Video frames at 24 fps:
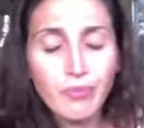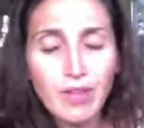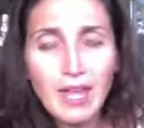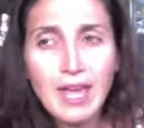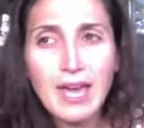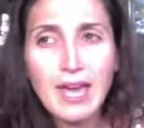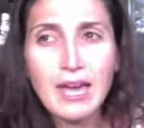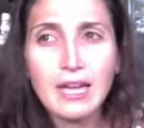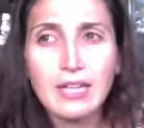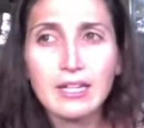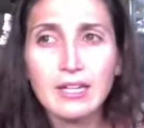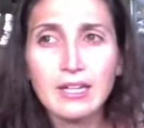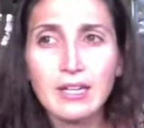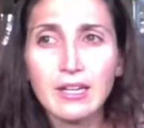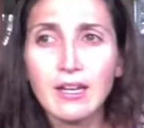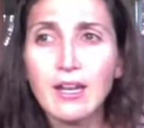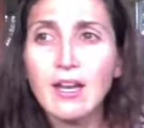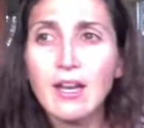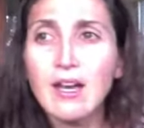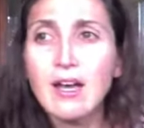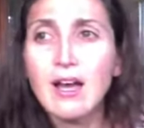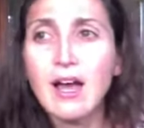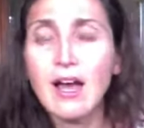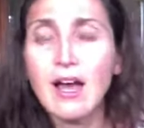and
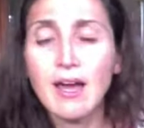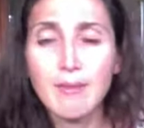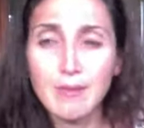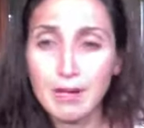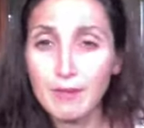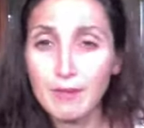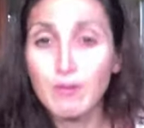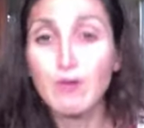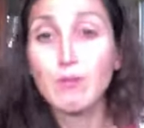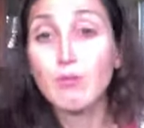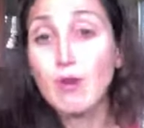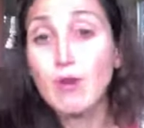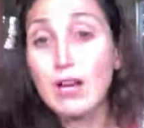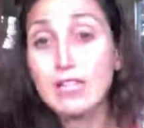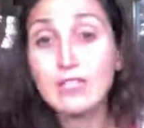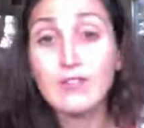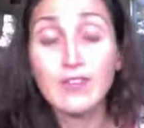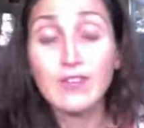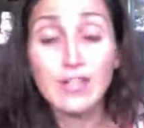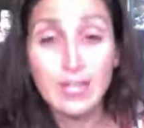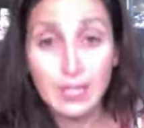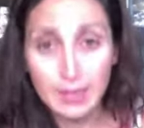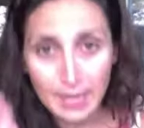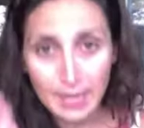if you're
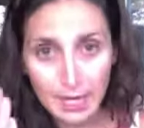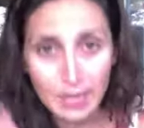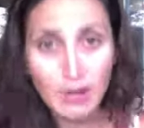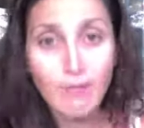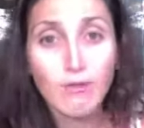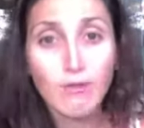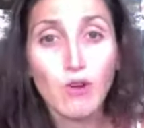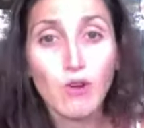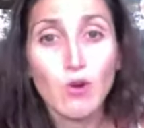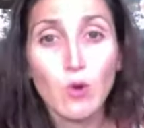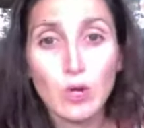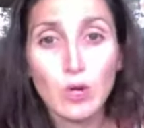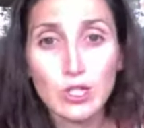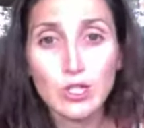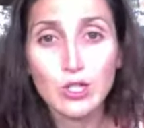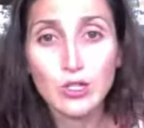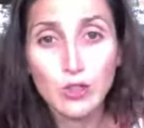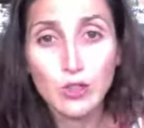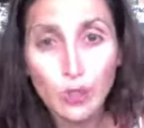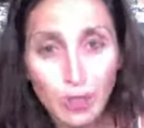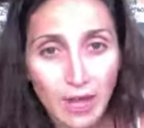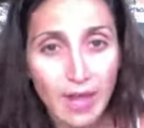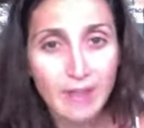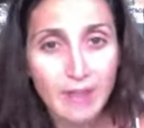breastfeeding, then of course
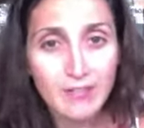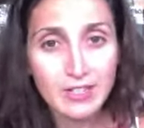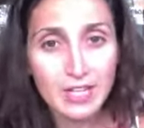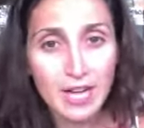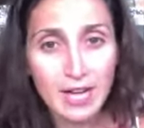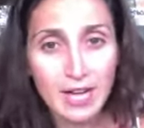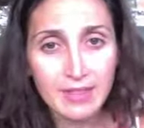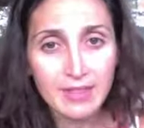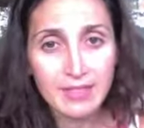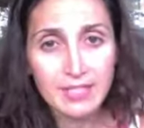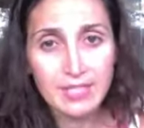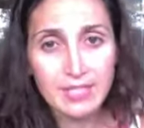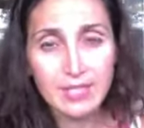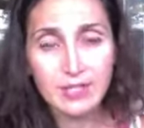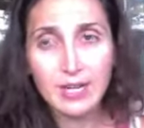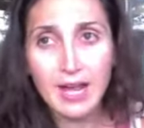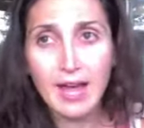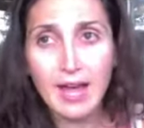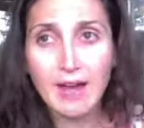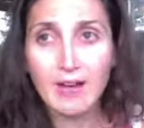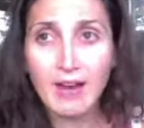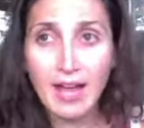you'll have to cut the dairy out.